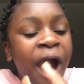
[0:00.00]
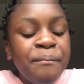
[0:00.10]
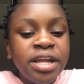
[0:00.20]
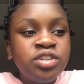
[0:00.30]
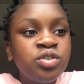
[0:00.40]

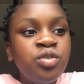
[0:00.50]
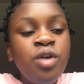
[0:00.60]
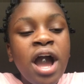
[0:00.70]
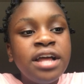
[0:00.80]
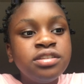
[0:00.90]
And make sure you
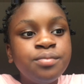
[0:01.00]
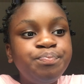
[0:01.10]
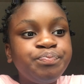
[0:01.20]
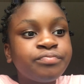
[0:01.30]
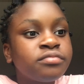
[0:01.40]
guys
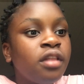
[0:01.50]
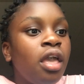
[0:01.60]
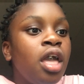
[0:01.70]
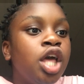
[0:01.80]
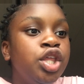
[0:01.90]

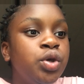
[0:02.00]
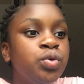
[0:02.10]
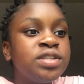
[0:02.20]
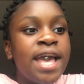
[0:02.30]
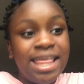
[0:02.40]

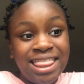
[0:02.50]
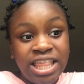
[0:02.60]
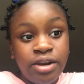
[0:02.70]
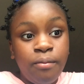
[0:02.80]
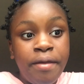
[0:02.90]
use a
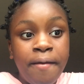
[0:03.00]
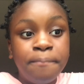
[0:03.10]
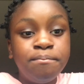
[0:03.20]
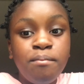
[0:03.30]
little bit.